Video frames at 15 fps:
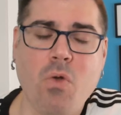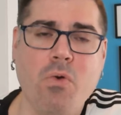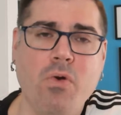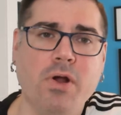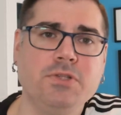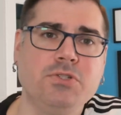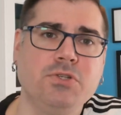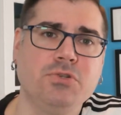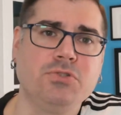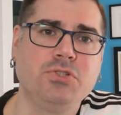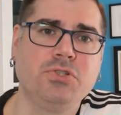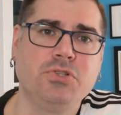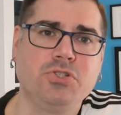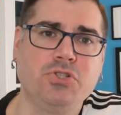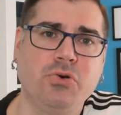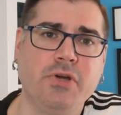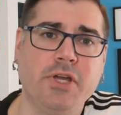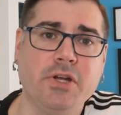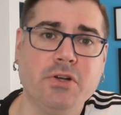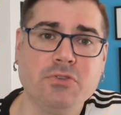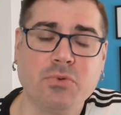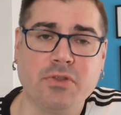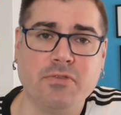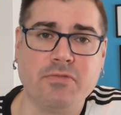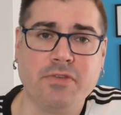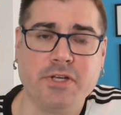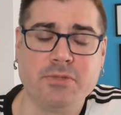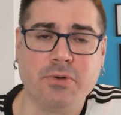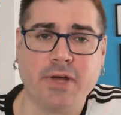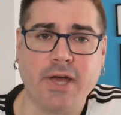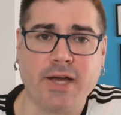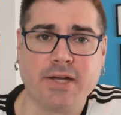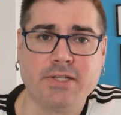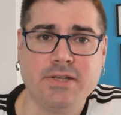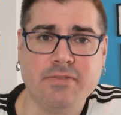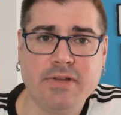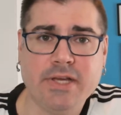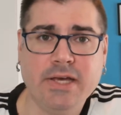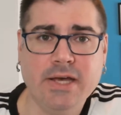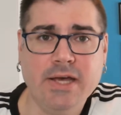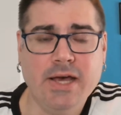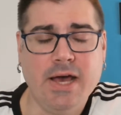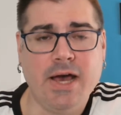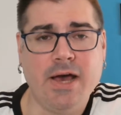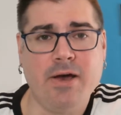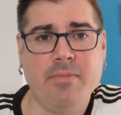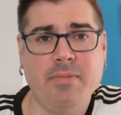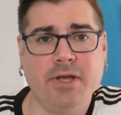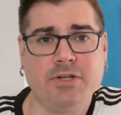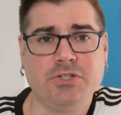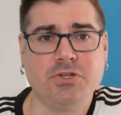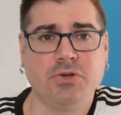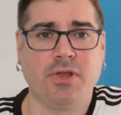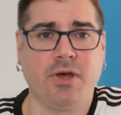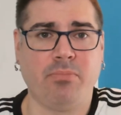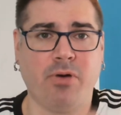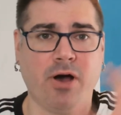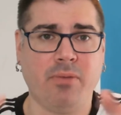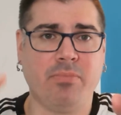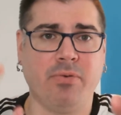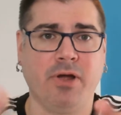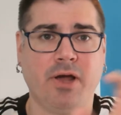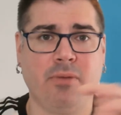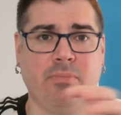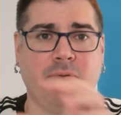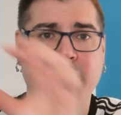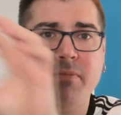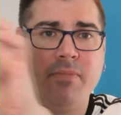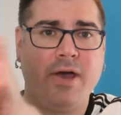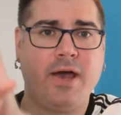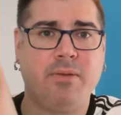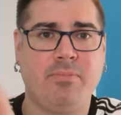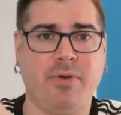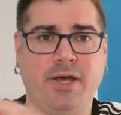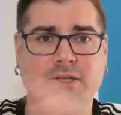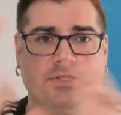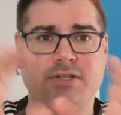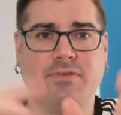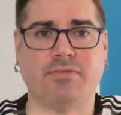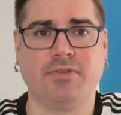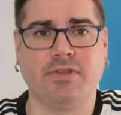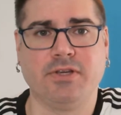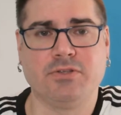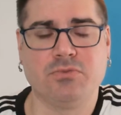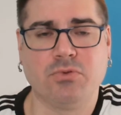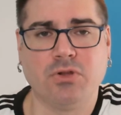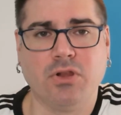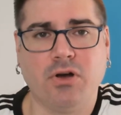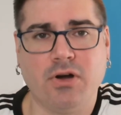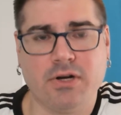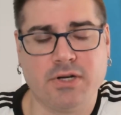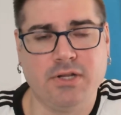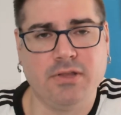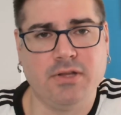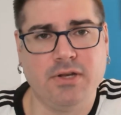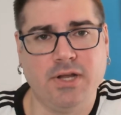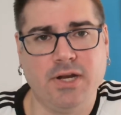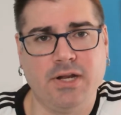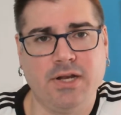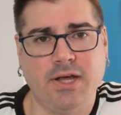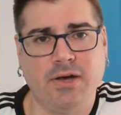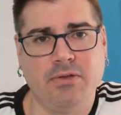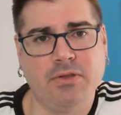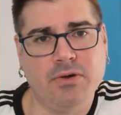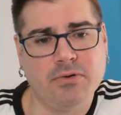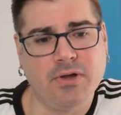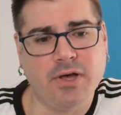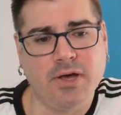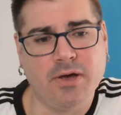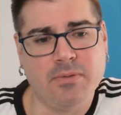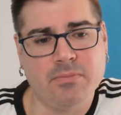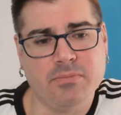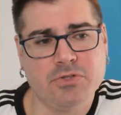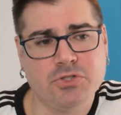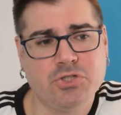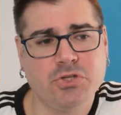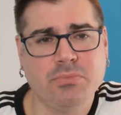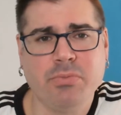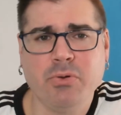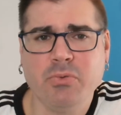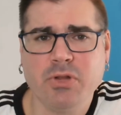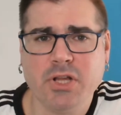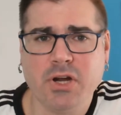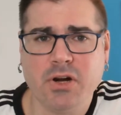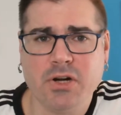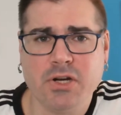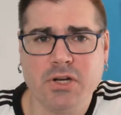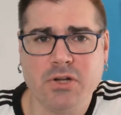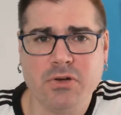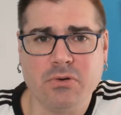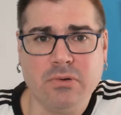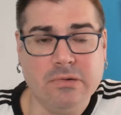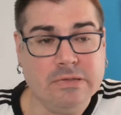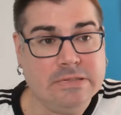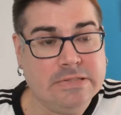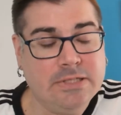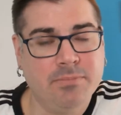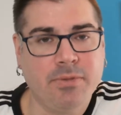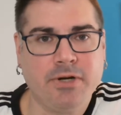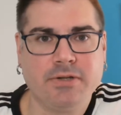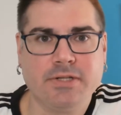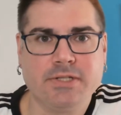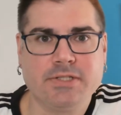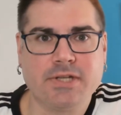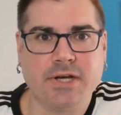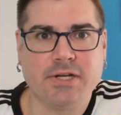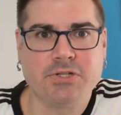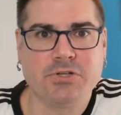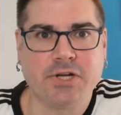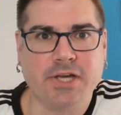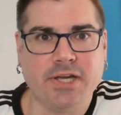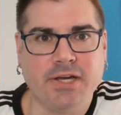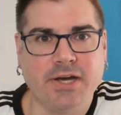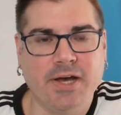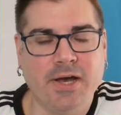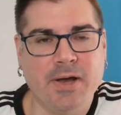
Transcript: All right, so to show a year's worth of Facebook activity and show that popping up on the map as different things were logged in the data download. Shouldn't be really hard to do. Apparently, it's kind of tricky.